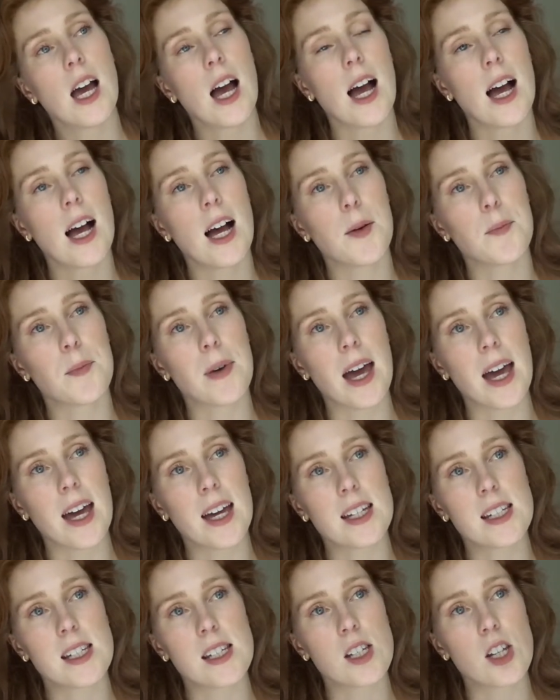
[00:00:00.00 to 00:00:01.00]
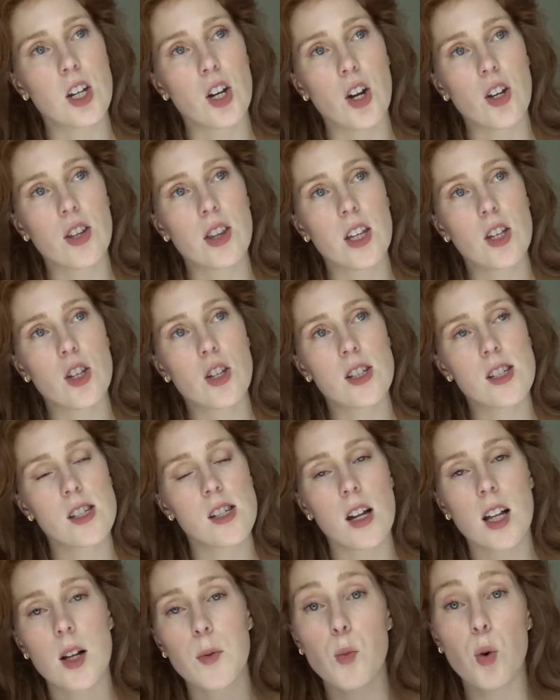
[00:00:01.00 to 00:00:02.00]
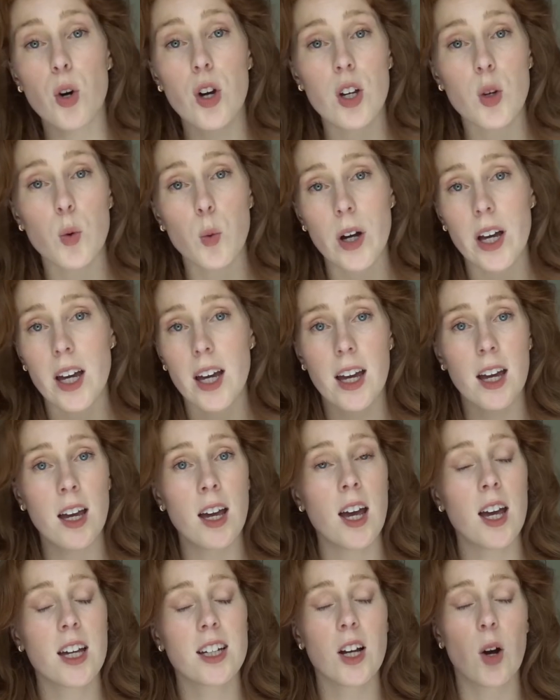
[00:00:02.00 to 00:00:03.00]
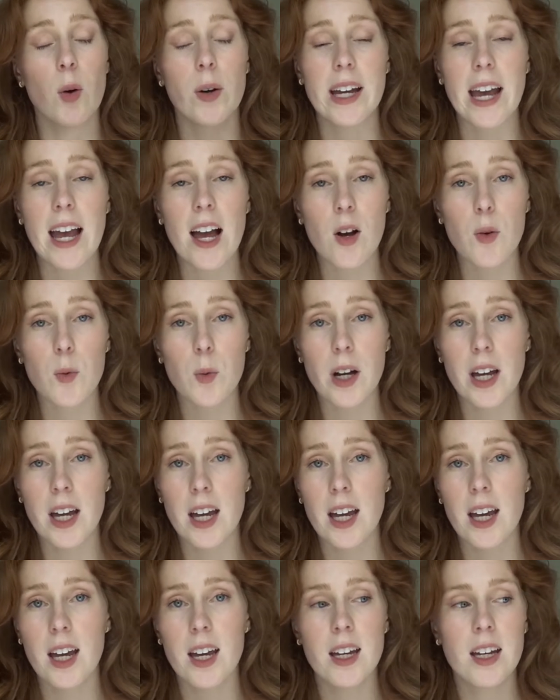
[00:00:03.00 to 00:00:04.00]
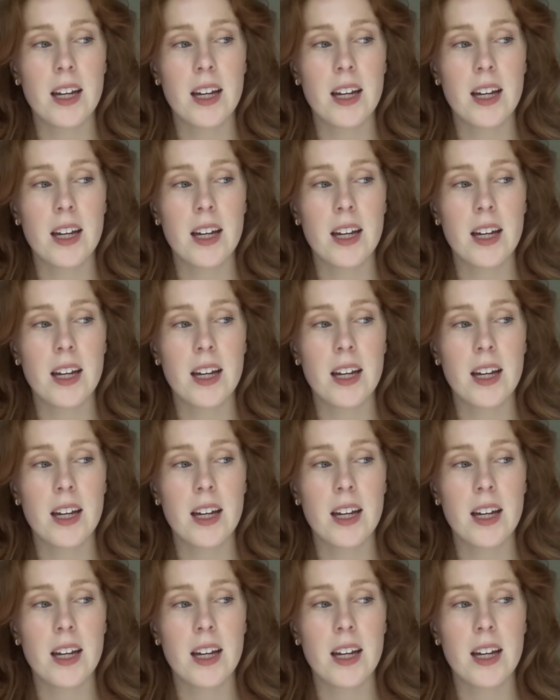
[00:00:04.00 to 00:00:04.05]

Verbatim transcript: Um, and you know, that you could style up work wear, going out wear,